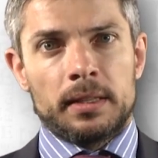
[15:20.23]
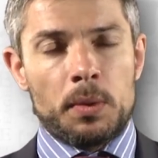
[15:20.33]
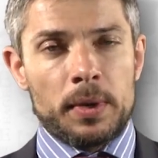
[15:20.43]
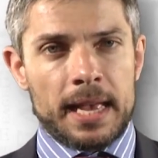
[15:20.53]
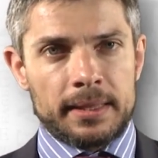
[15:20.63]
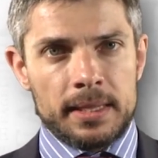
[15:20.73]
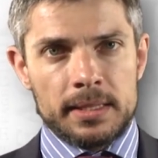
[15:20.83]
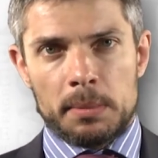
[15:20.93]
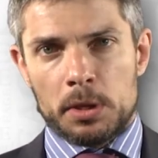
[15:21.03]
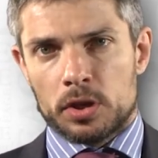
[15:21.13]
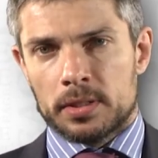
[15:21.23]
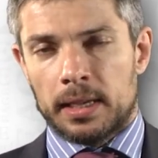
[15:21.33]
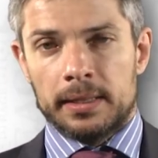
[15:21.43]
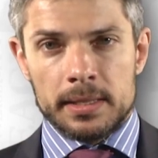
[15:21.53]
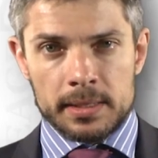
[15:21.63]
then we get these images.
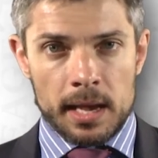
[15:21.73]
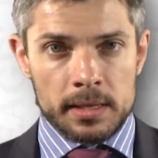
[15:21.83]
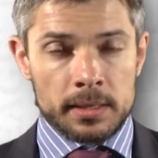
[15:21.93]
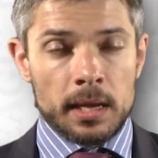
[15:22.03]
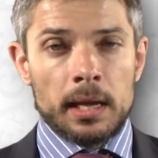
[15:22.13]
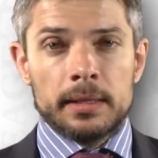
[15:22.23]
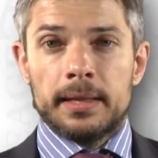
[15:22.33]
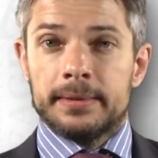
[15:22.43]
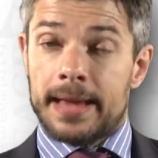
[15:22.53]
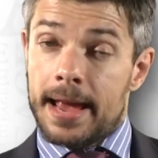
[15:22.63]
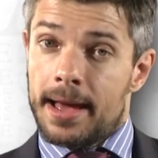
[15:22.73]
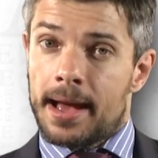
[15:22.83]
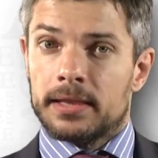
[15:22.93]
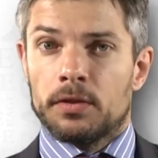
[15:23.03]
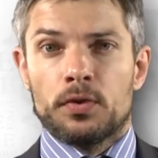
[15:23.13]
In this case, the data
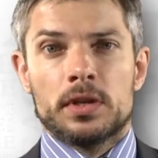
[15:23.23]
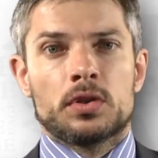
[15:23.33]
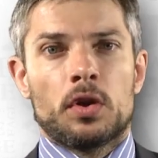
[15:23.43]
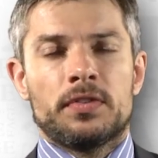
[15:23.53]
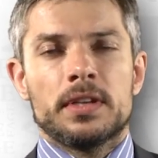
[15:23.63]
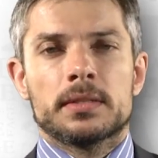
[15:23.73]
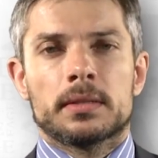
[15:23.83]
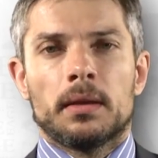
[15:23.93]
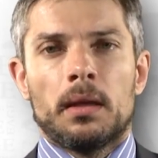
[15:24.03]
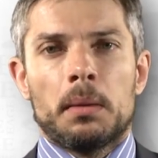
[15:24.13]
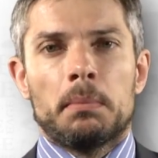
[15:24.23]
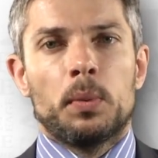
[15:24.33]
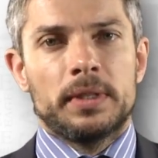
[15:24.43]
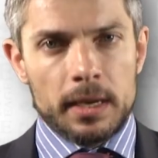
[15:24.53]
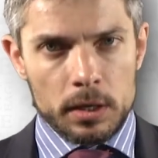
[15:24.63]
had the free surface, but
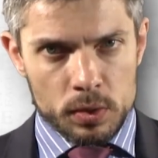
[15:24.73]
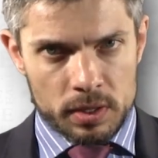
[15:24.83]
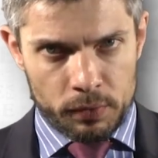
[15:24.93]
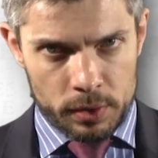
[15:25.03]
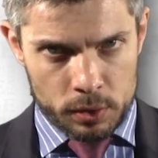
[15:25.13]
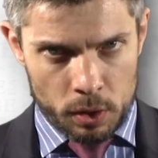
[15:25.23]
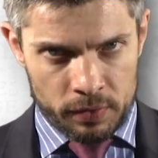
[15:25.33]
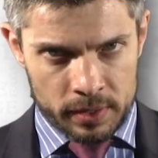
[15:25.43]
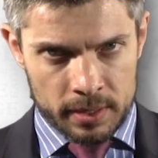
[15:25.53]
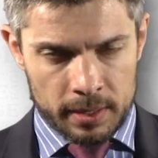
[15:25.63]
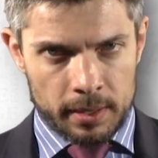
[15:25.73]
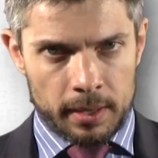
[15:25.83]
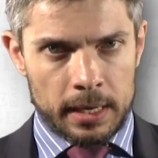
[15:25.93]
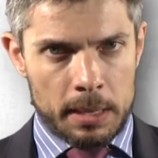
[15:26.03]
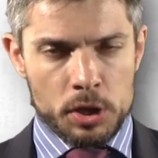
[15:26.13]
we didn't use the free surface
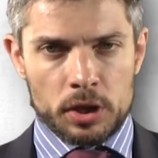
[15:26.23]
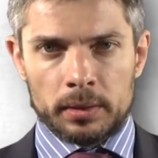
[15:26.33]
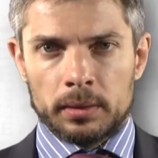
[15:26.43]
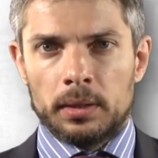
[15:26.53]
in imaging.